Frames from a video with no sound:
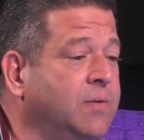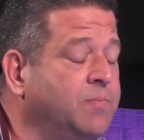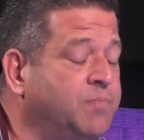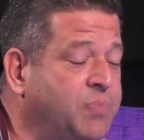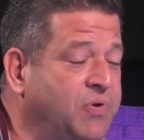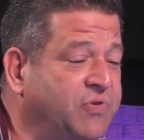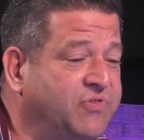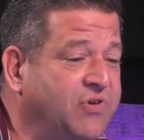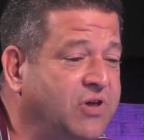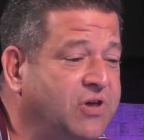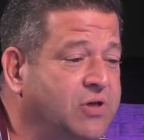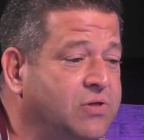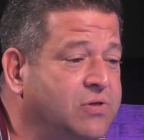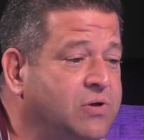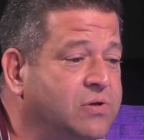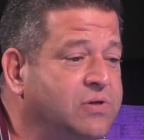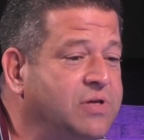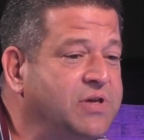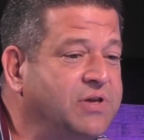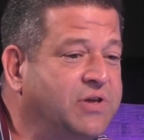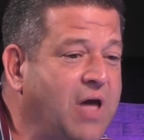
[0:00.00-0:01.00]

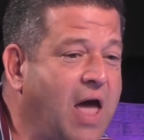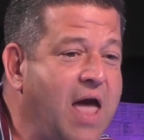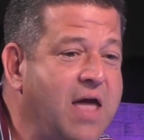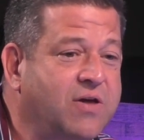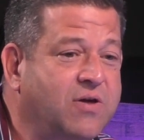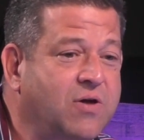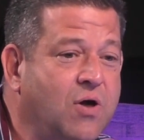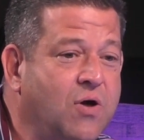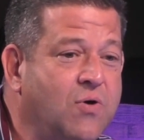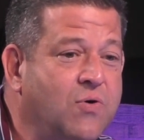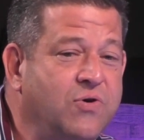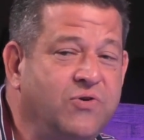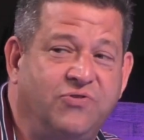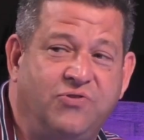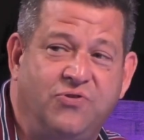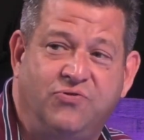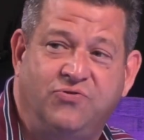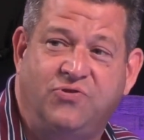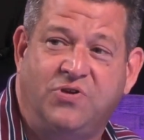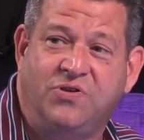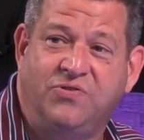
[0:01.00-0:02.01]
particularly Geico is
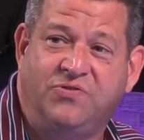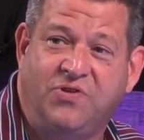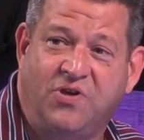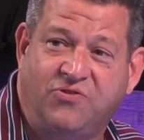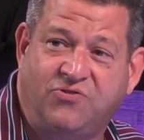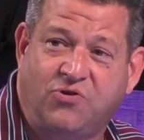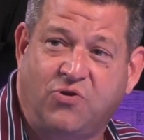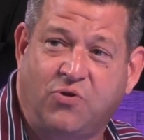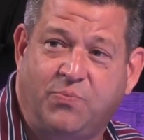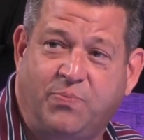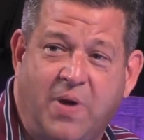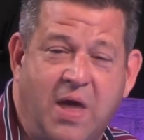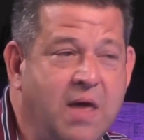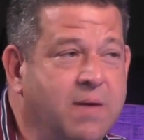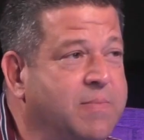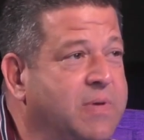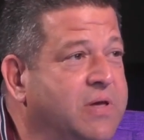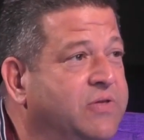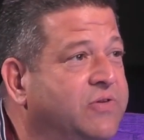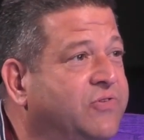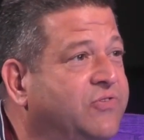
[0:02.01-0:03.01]
using digital
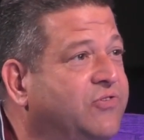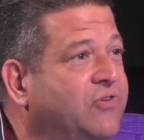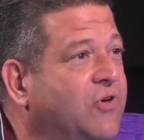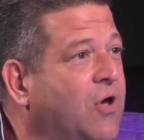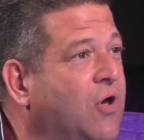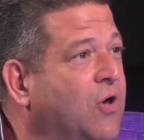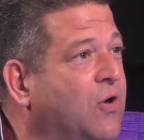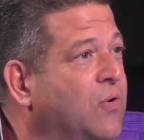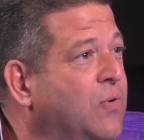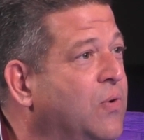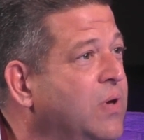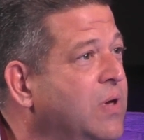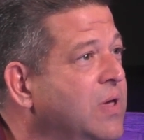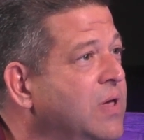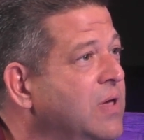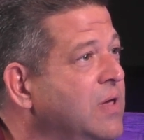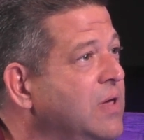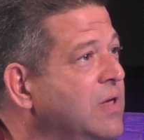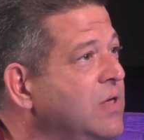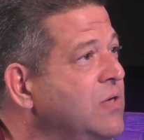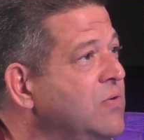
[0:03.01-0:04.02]
payments, so
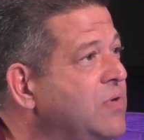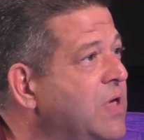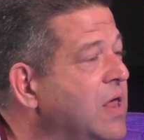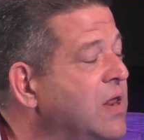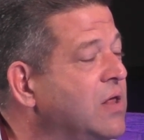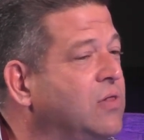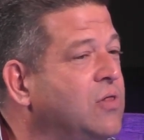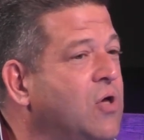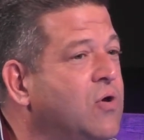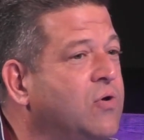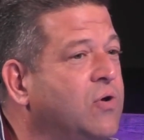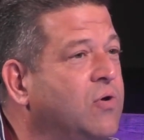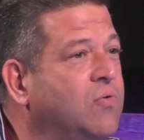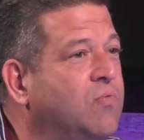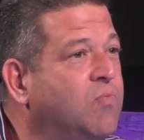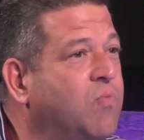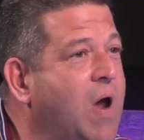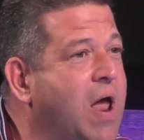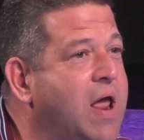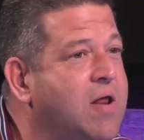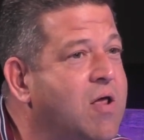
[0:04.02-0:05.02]
you get it loaded
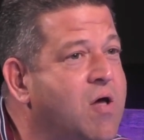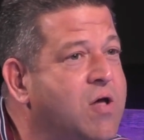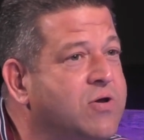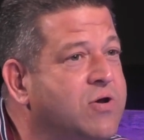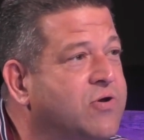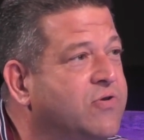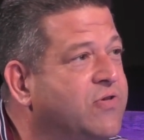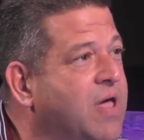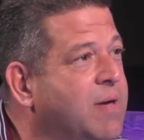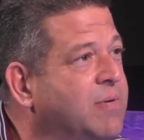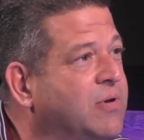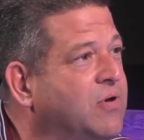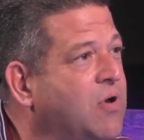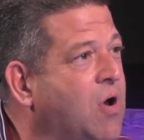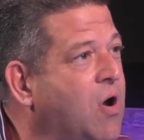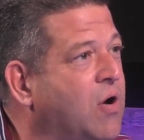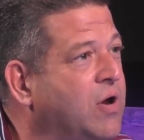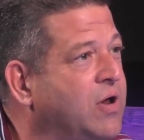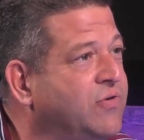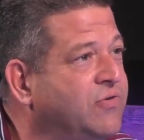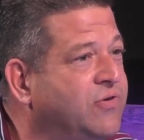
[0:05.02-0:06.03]
right on your debit
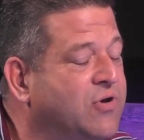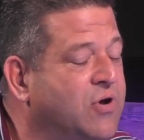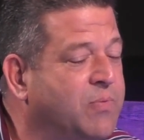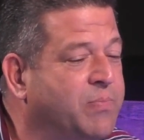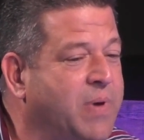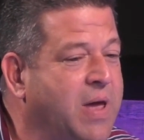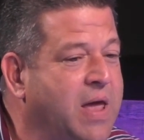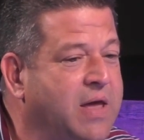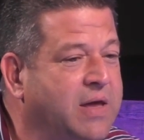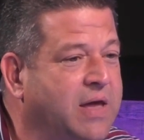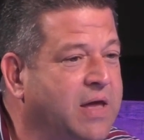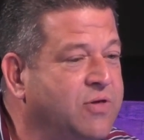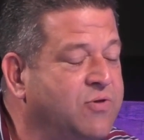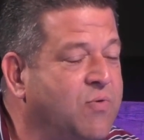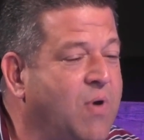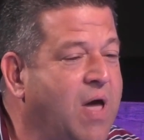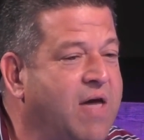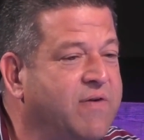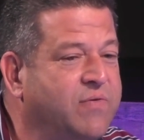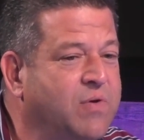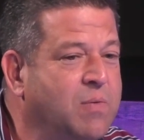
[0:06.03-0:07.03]
card into your bank, and you
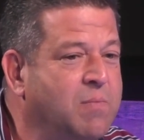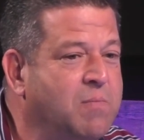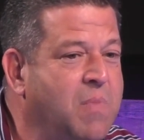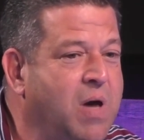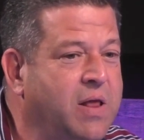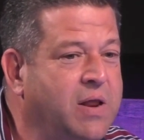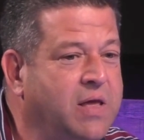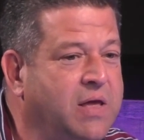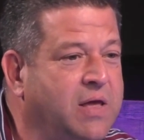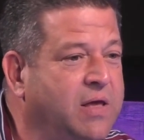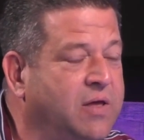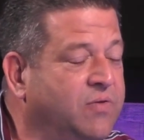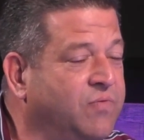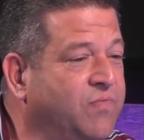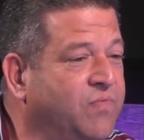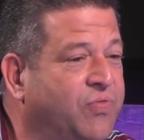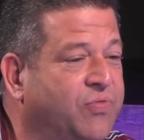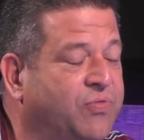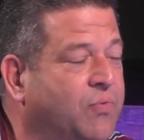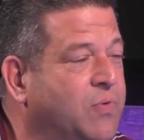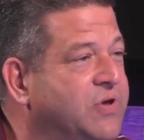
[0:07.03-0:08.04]
have your money in
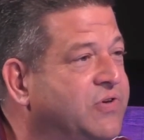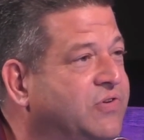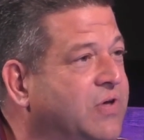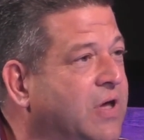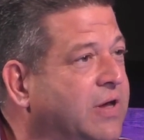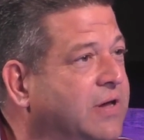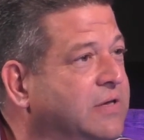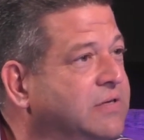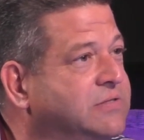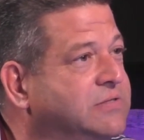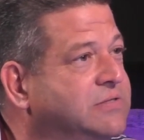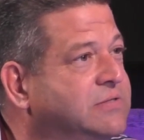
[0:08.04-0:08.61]
3 seconds.